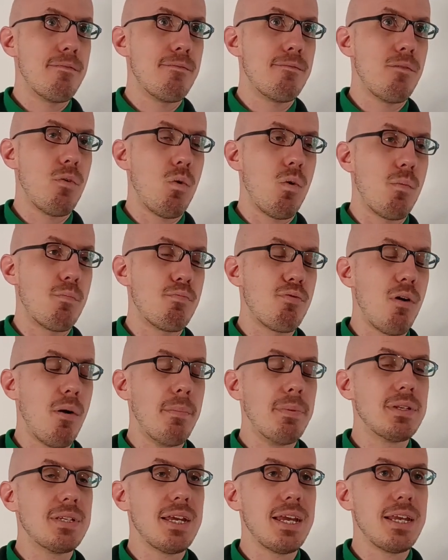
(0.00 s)
for
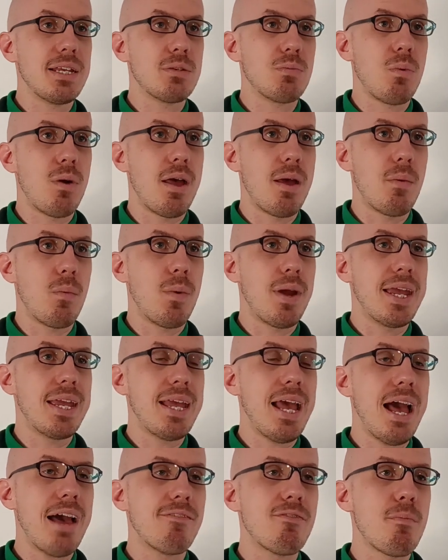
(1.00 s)
properties where we
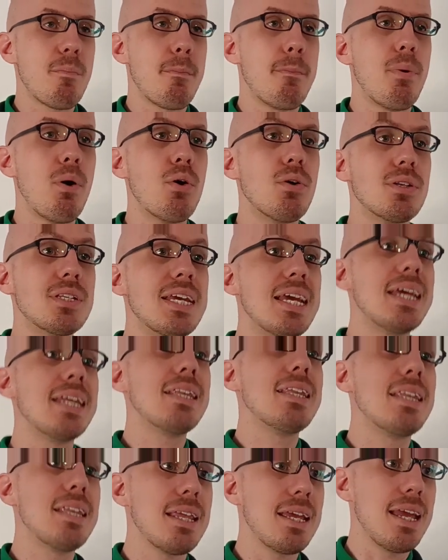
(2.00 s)
haven't put
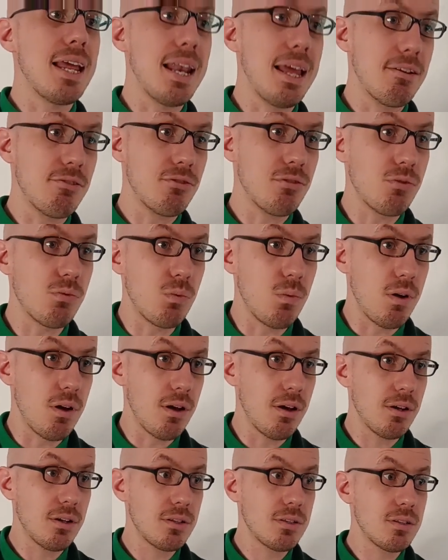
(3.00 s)
in the electrical
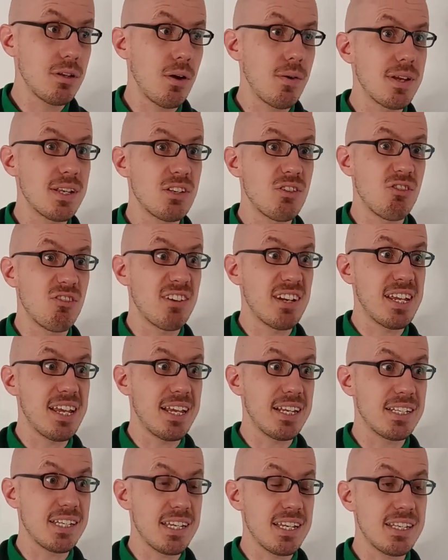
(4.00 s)
work, so it's already
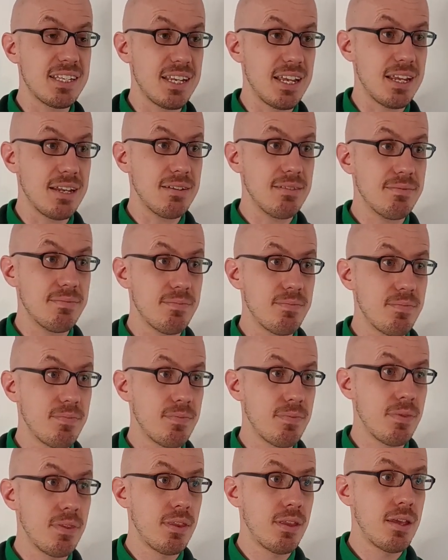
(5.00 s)
existing,
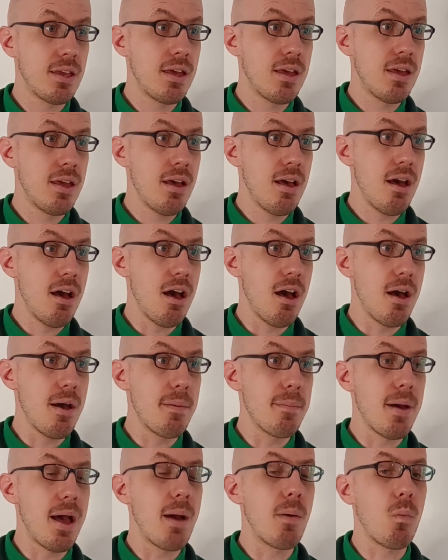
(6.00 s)

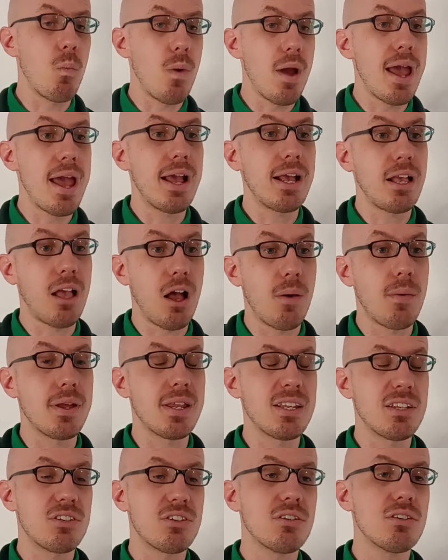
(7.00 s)
and we're
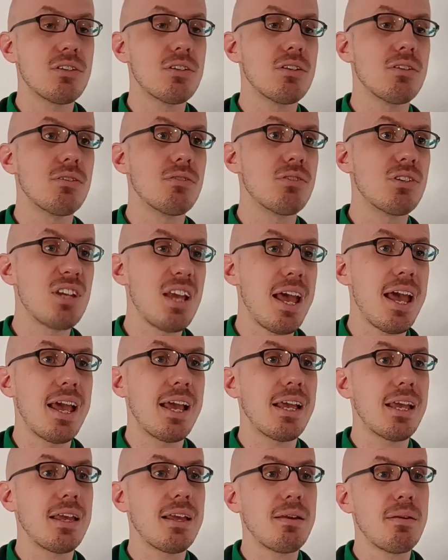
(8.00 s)
going just to
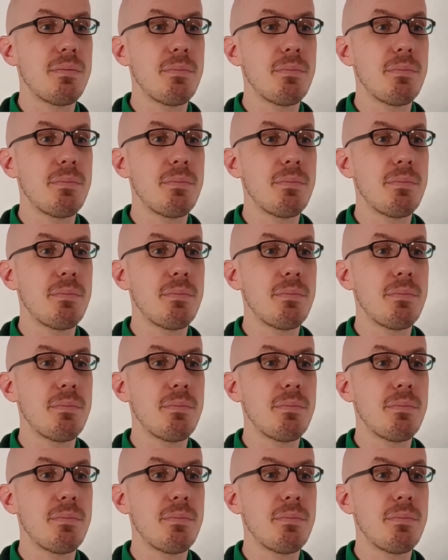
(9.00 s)
check,